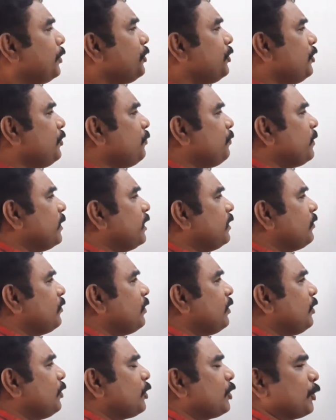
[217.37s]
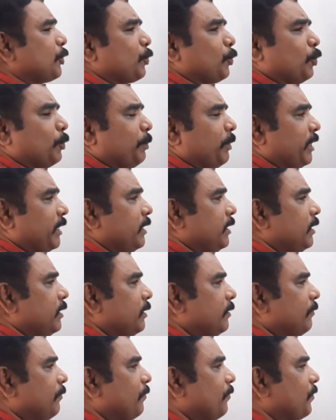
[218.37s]
This was the toothpick.
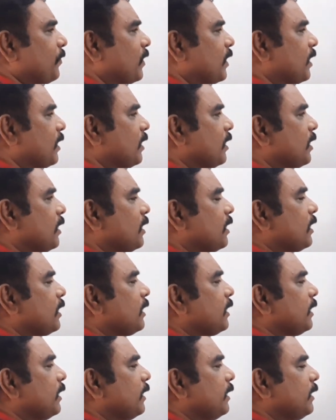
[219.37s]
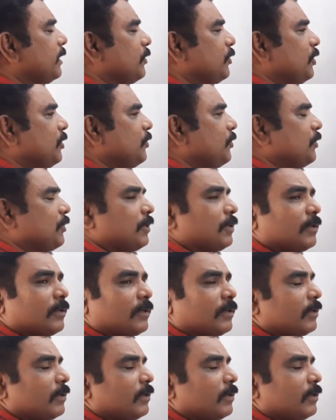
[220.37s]
This is